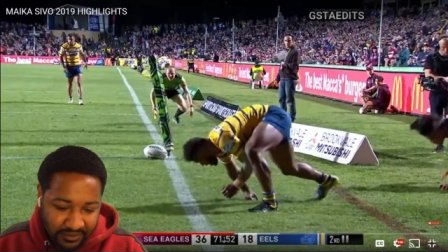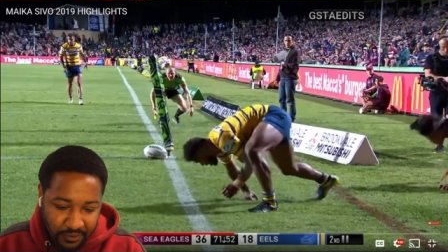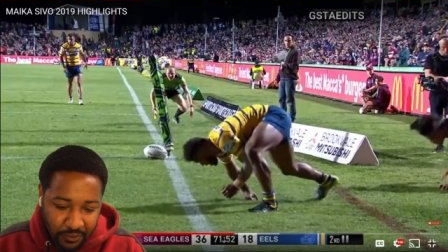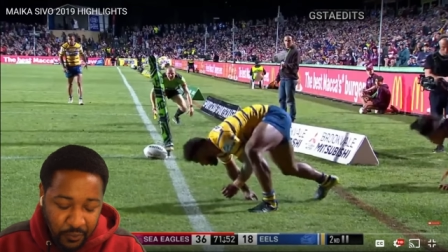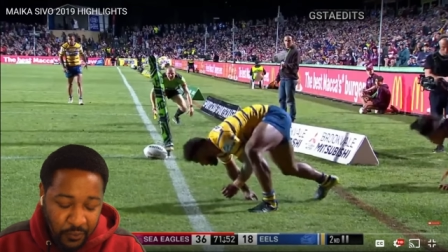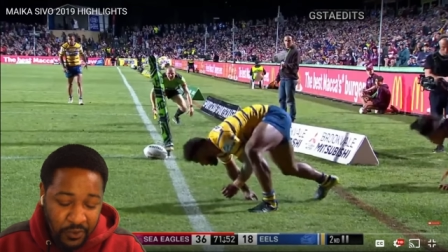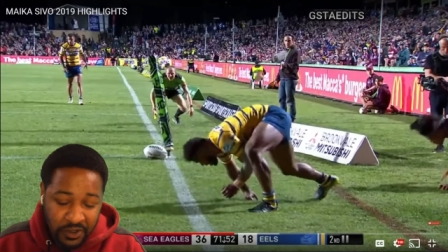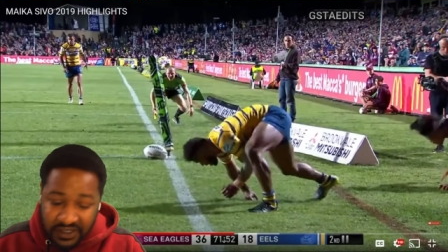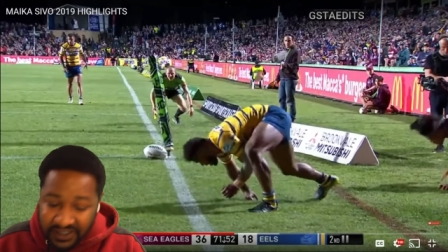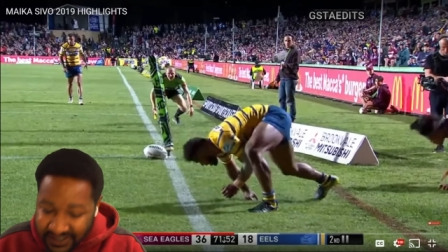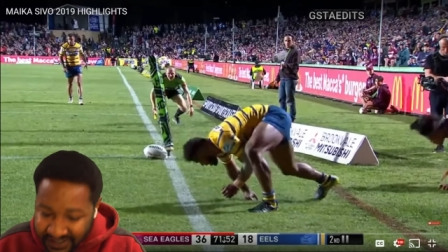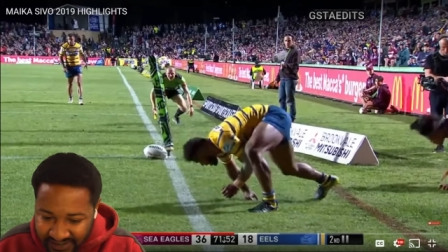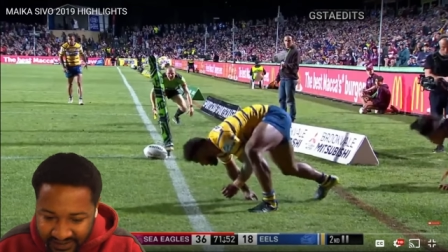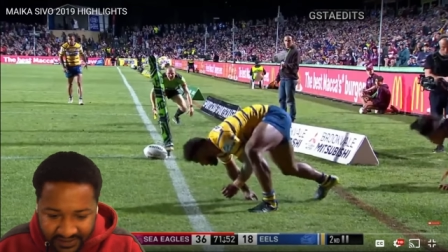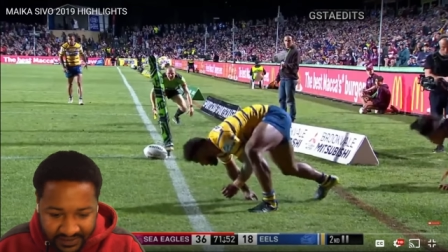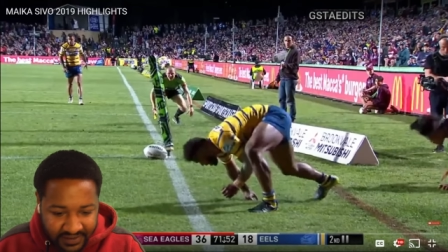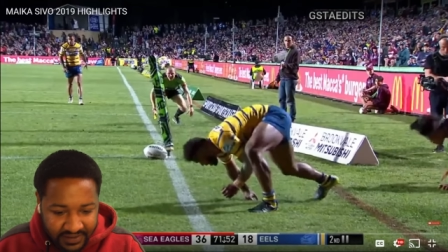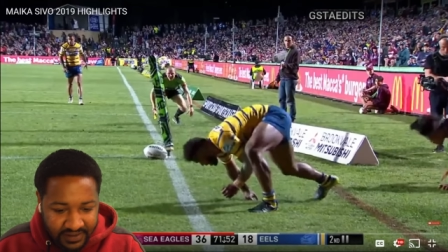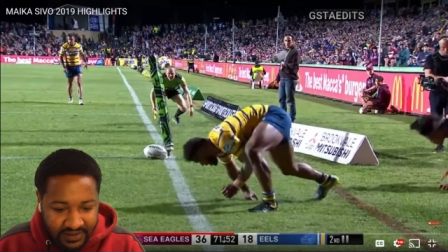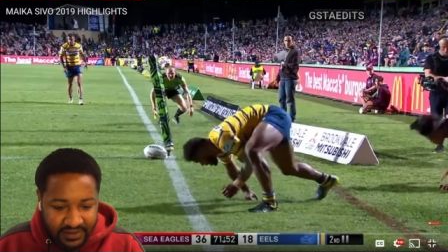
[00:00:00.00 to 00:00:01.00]
What?
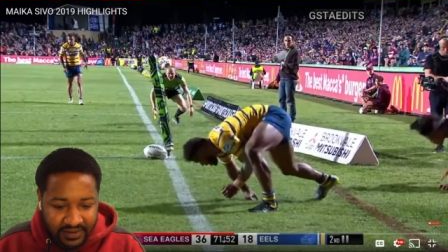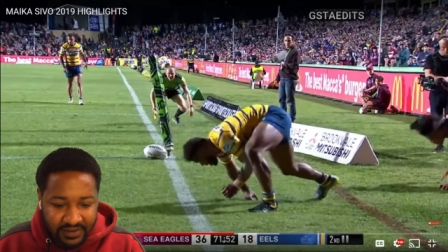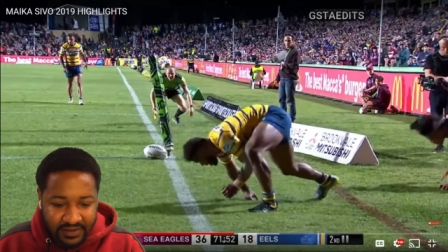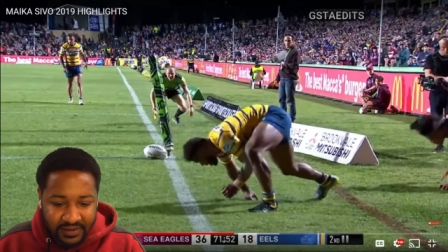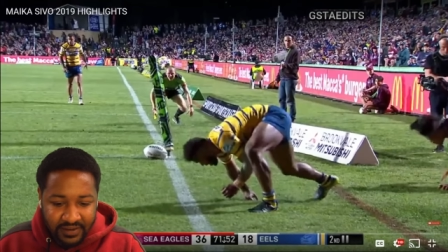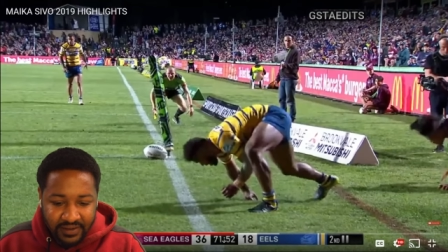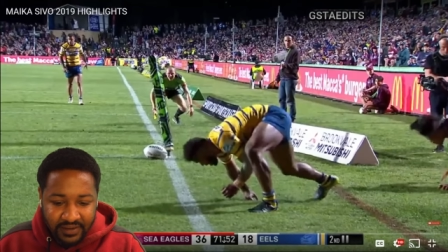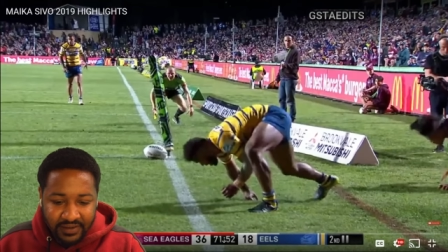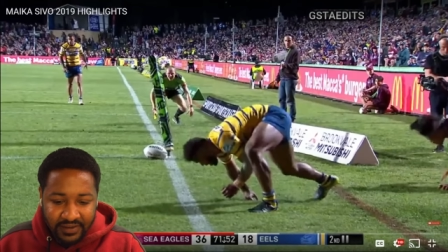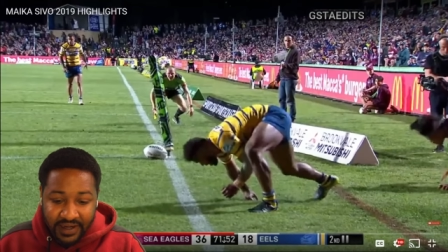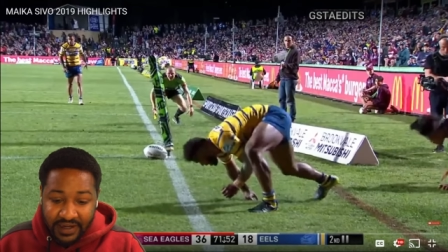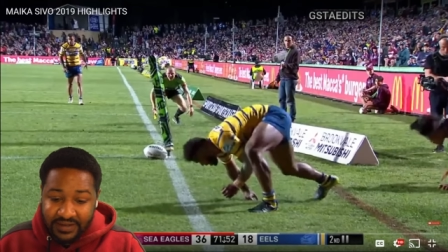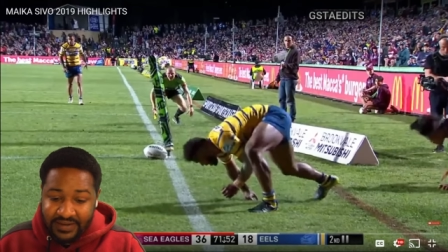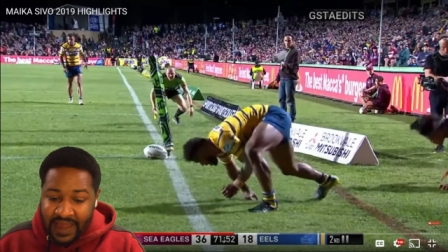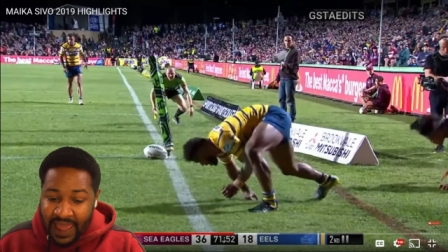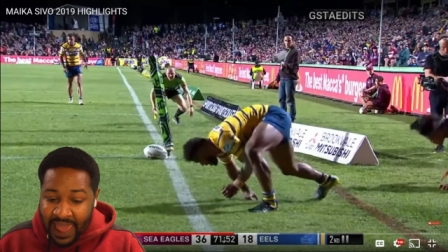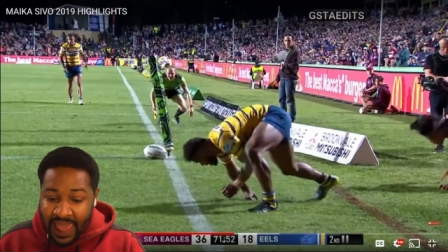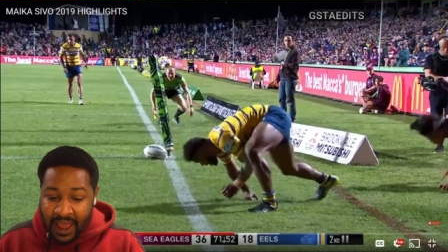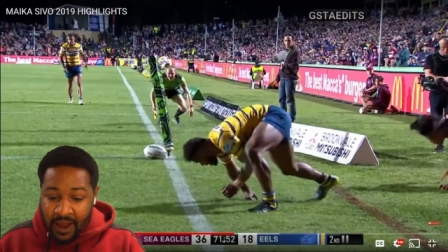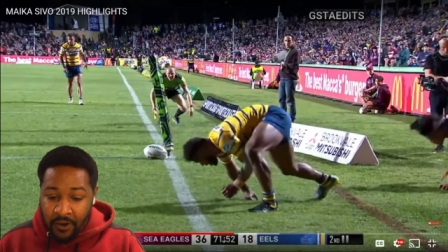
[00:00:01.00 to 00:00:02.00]
They
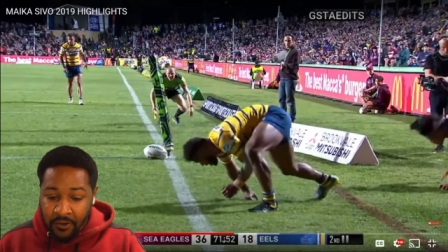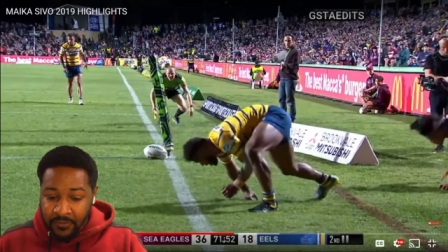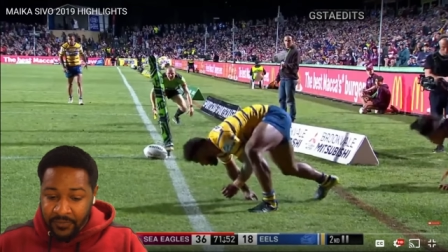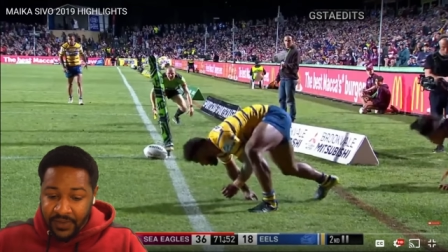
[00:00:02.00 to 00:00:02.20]
down.